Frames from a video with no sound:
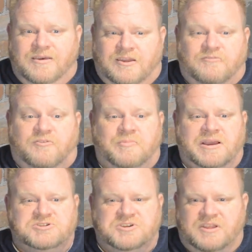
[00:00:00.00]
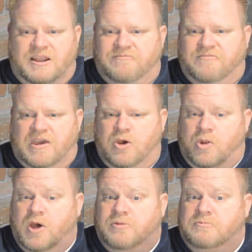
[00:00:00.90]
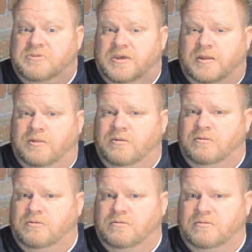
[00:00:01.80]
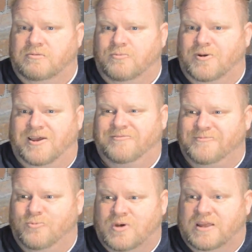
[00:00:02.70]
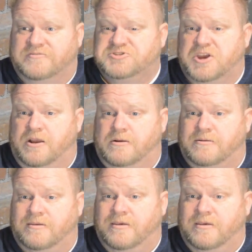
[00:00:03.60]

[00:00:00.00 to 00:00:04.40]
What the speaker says: information that I found other than what I've shared.